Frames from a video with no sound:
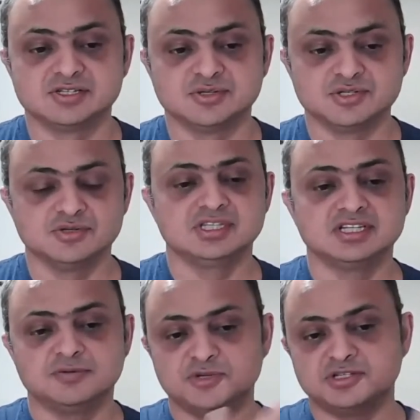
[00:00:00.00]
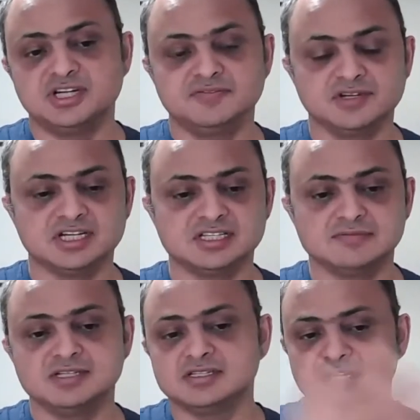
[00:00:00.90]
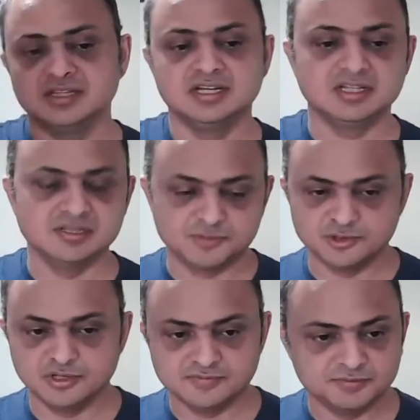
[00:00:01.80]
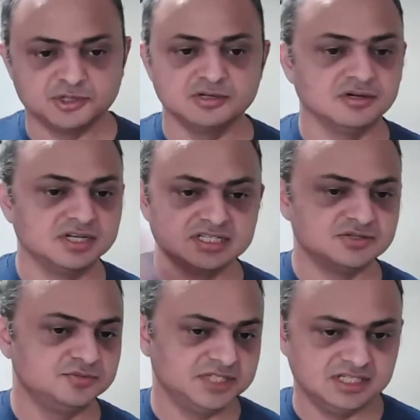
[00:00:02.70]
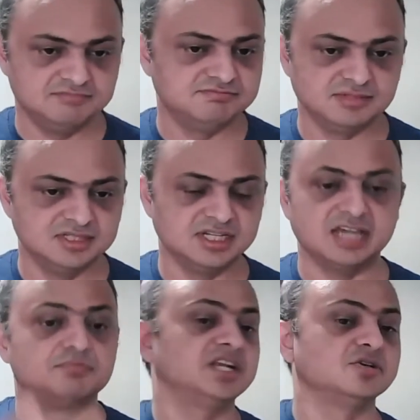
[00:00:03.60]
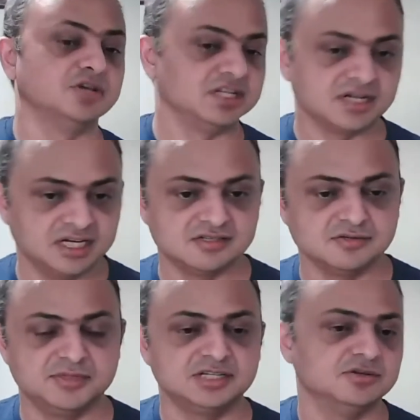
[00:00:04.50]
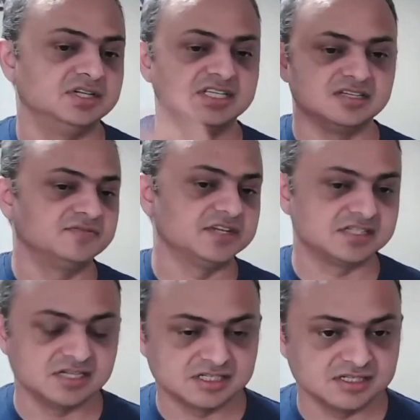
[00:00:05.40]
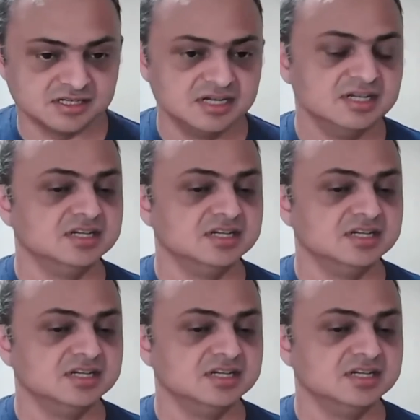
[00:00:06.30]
So so it's an opportunity for customers, and then the role of the protocol is to be like Bitcoin, right? So Bitcoin is infrastructure.